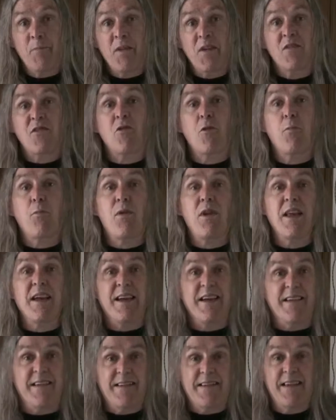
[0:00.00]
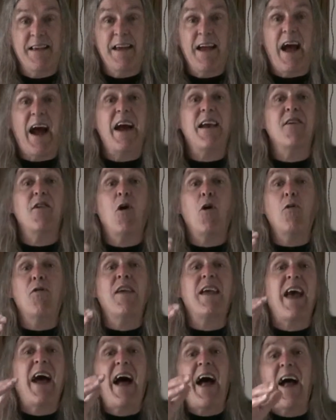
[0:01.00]
So please, I know
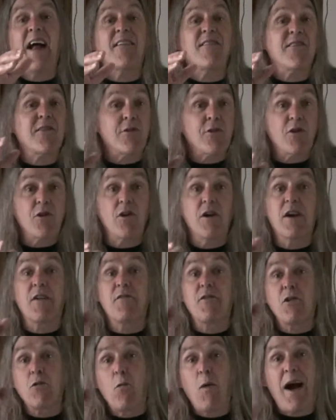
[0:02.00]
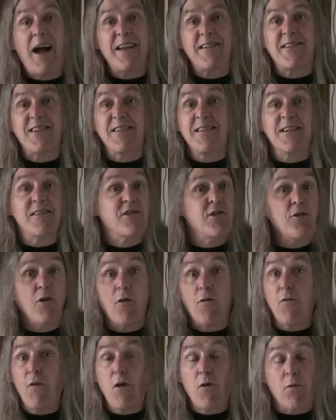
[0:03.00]
the odds are good. If you're watching this, you
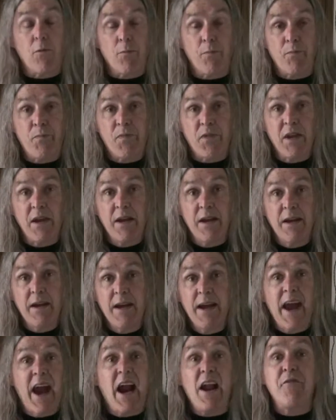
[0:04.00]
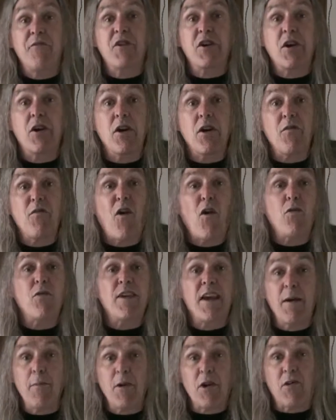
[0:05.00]
don't vote. And if you're going to
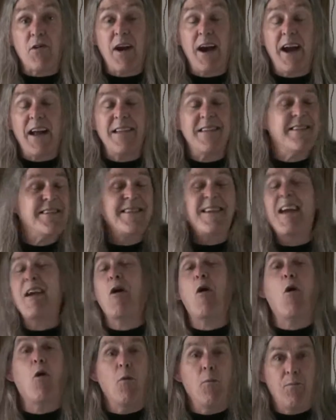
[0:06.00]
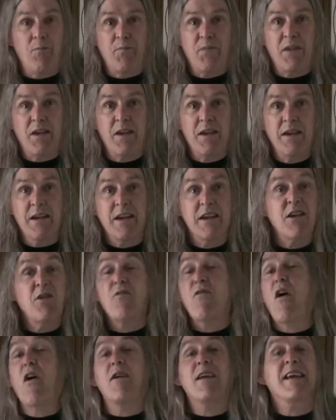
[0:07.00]
vote Democrat, stay home.
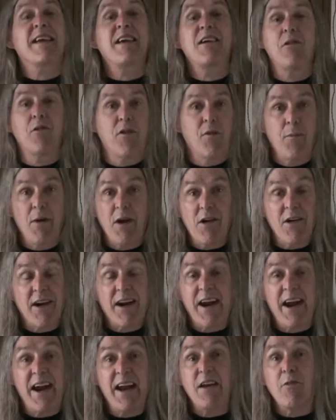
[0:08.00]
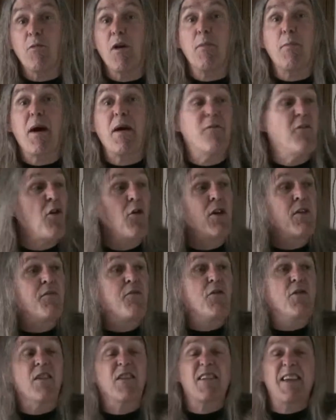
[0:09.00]
You've already killed America anyway by voting
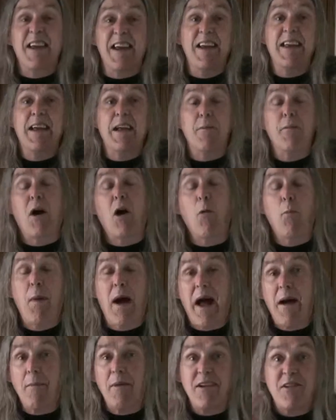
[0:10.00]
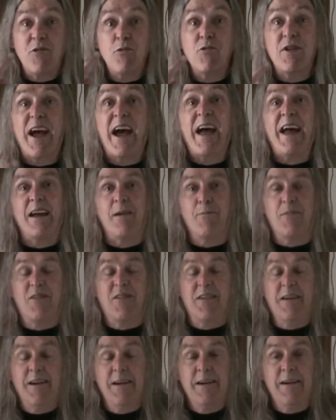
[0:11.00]
for this idiot Obama two times.